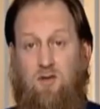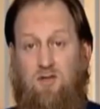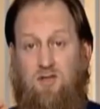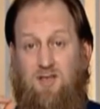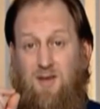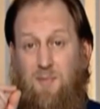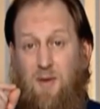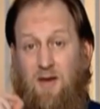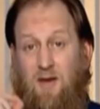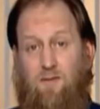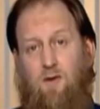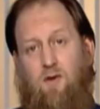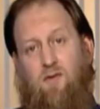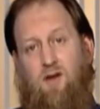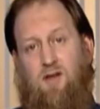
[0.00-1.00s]
You see the
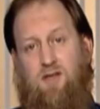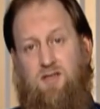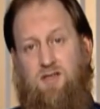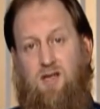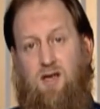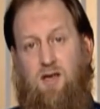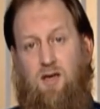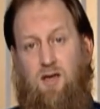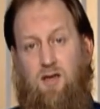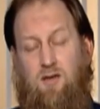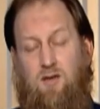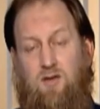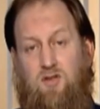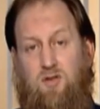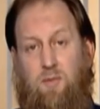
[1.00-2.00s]
benefit of understanding?
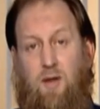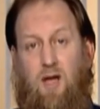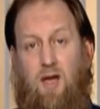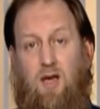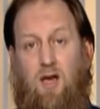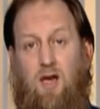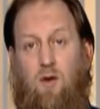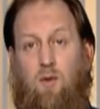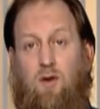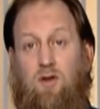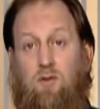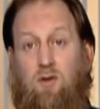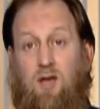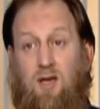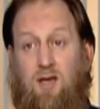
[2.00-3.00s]
SubhanAllah,
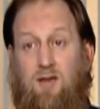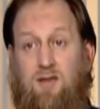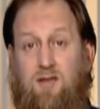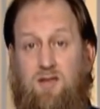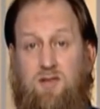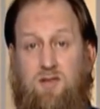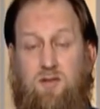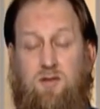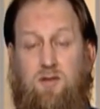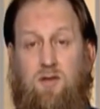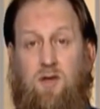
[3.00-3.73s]
when you hear this